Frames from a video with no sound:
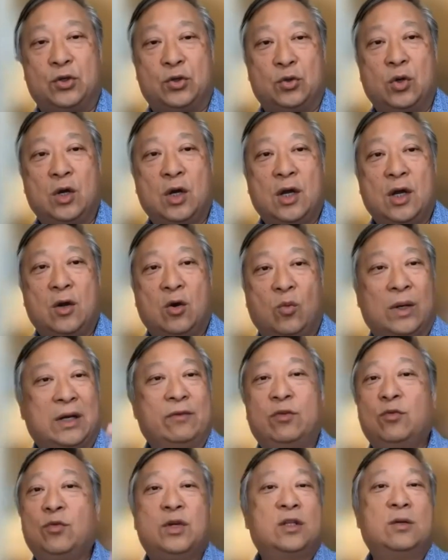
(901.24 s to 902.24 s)
you,
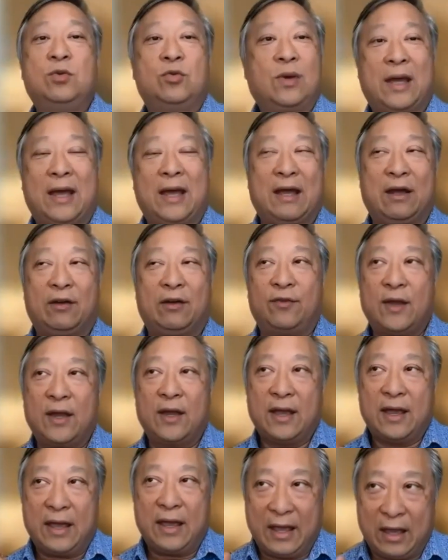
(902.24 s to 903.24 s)
whatever rhythm you have,
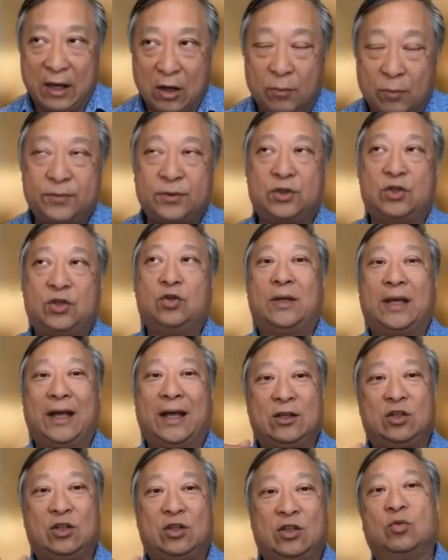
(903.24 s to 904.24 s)
helps you
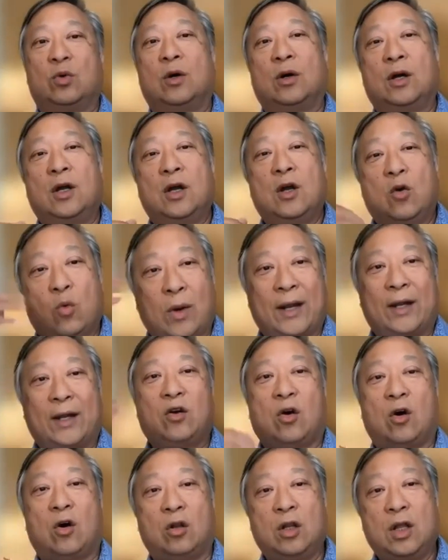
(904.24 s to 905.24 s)
get into what I
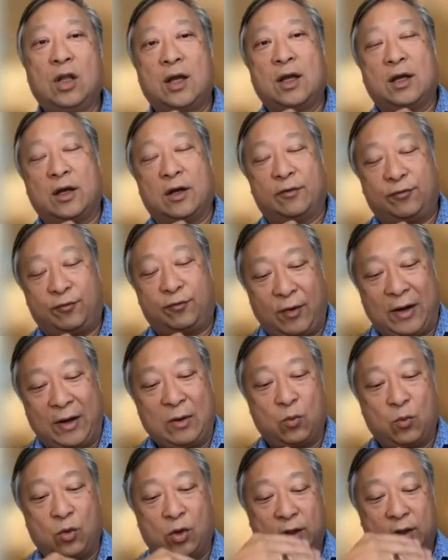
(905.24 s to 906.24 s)
call a
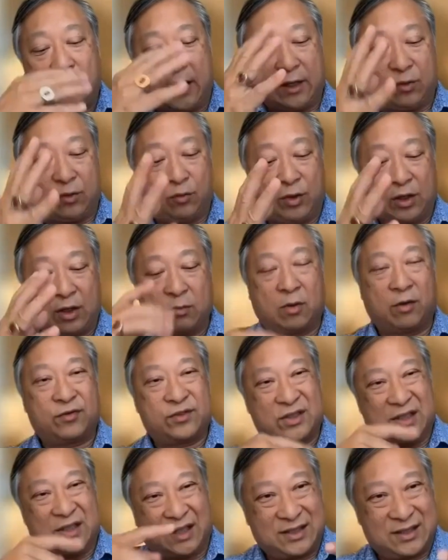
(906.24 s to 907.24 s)
framework and a rhythm of
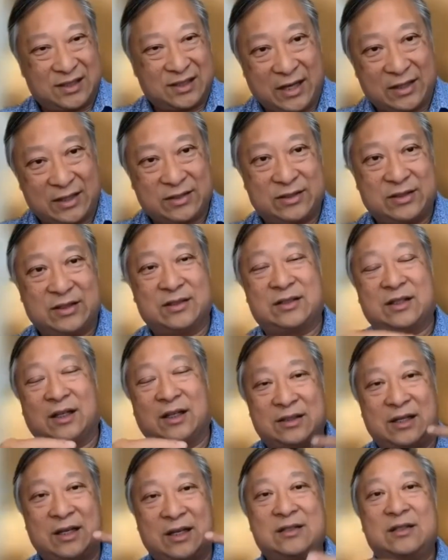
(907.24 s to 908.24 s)
success. And
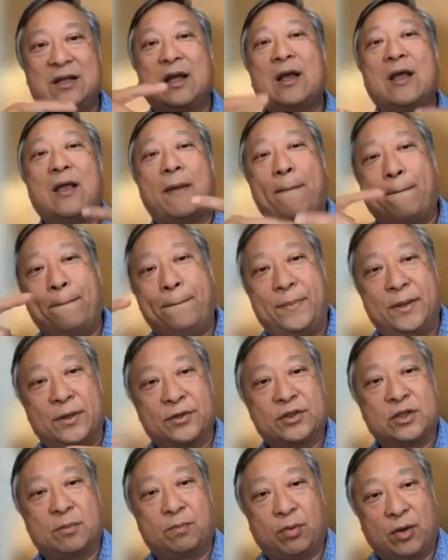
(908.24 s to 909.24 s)
success
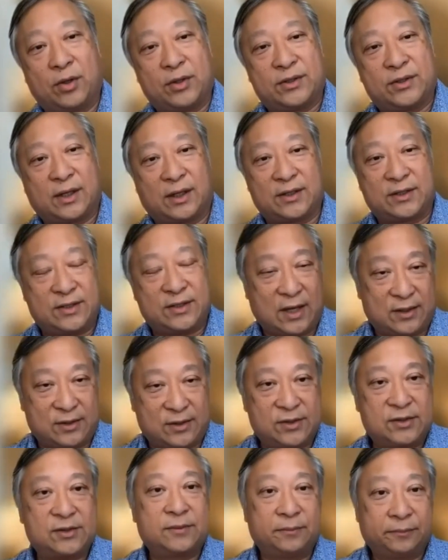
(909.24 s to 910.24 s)
builds upon
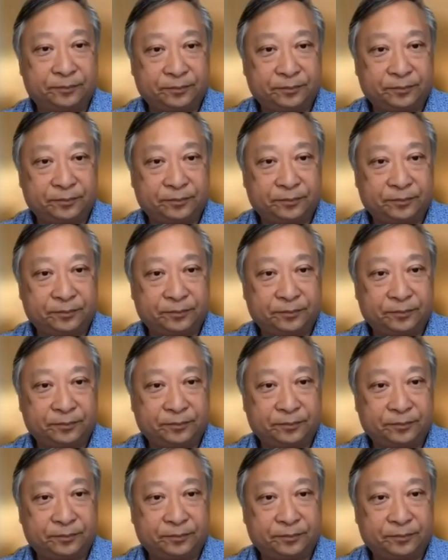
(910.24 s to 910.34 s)
success.